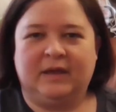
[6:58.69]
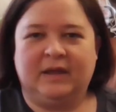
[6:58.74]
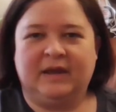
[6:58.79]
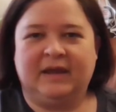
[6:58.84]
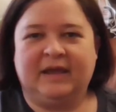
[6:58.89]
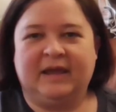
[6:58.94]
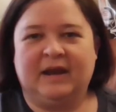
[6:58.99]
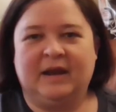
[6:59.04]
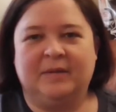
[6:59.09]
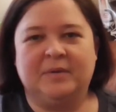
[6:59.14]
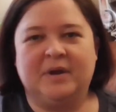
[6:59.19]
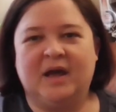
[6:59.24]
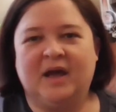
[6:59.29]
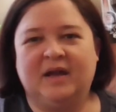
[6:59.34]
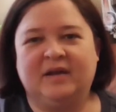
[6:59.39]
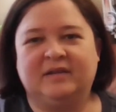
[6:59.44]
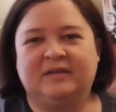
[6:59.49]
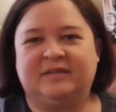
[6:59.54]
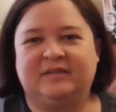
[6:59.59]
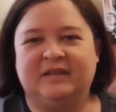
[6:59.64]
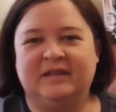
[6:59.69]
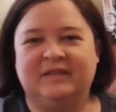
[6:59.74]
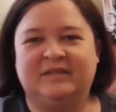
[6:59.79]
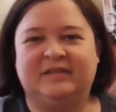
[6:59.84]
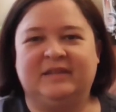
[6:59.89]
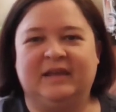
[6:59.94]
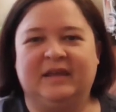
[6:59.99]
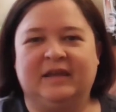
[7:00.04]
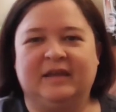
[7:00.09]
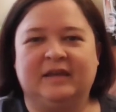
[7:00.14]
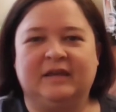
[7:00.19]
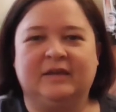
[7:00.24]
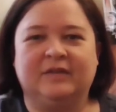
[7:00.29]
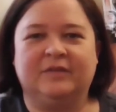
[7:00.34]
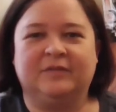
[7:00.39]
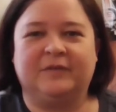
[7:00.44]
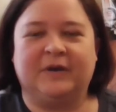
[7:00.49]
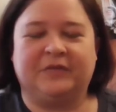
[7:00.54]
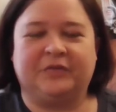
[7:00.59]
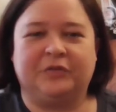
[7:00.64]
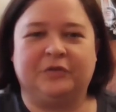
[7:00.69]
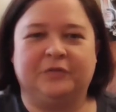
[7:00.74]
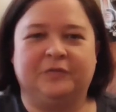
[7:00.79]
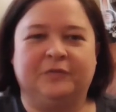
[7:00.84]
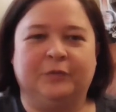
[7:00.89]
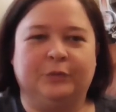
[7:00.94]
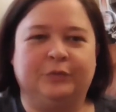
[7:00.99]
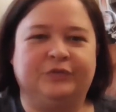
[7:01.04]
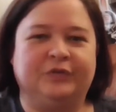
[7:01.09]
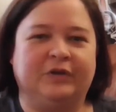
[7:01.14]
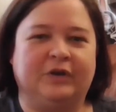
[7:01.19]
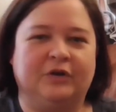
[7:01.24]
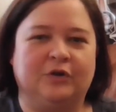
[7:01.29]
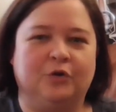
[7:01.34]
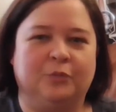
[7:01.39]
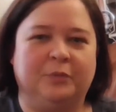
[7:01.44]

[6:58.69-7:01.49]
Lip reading: And again, I'm not dissing the fact that they're focusing on